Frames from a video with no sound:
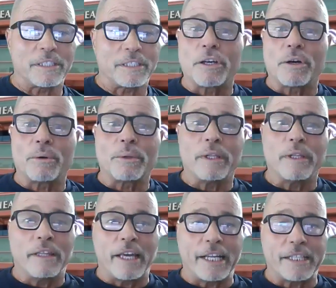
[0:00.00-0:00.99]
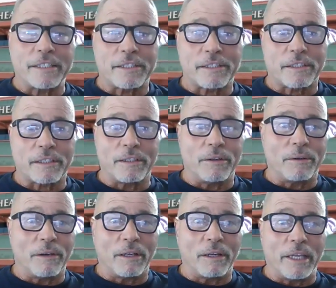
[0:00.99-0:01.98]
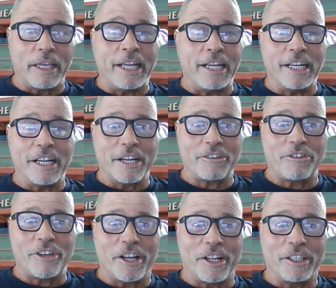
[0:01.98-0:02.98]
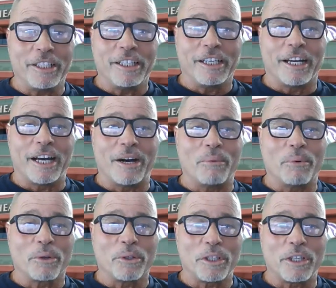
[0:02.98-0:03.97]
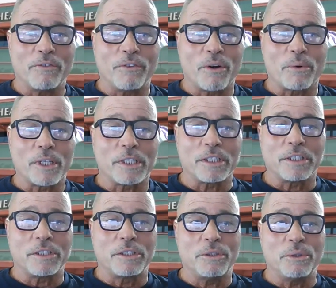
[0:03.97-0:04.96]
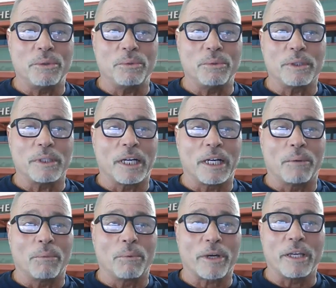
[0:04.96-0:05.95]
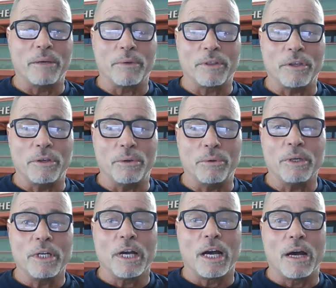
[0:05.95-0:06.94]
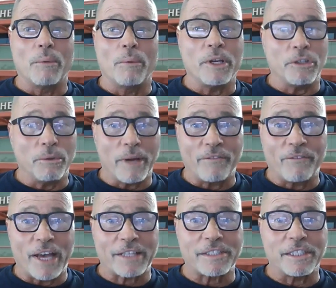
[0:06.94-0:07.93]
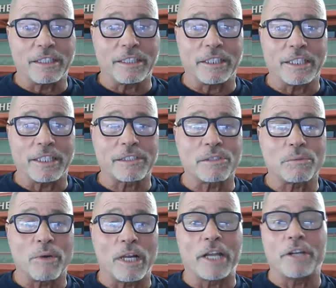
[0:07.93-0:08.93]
also accepting walk ins. So uh, if you still need a vaccine, please visit our website and we'll get you set up as soon as